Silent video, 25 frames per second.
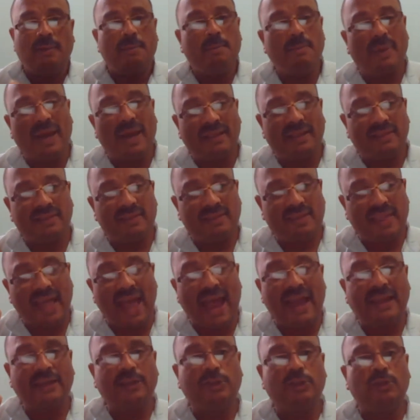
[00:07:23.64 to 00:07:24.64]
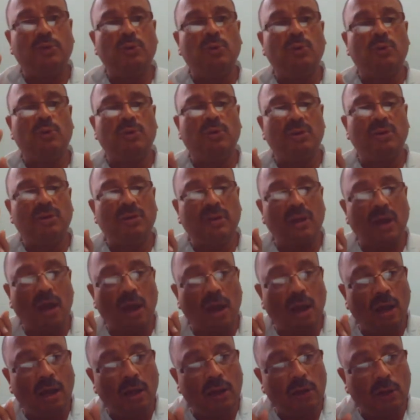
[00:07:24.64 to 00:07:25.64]
By that token
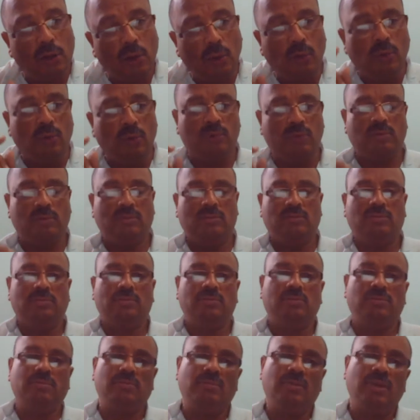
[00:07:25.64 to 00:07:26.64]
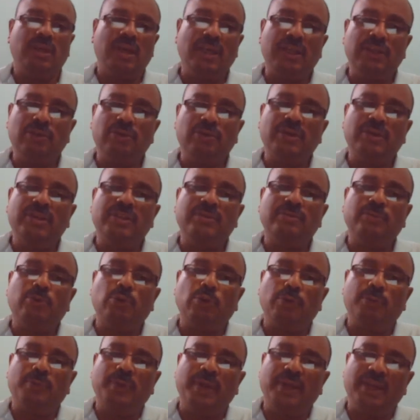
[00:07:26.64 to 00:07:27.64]
alone, Hinduism
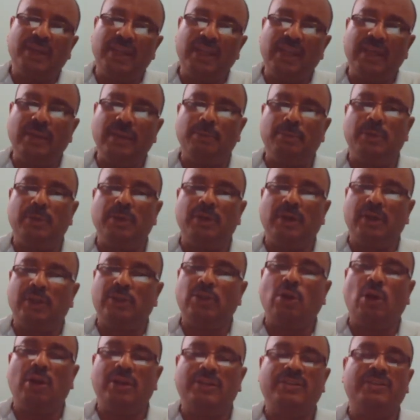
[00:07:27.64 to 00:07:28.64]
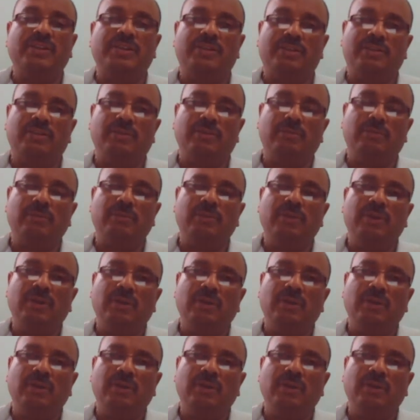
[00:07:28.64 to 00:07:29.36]
could be deemed a thought system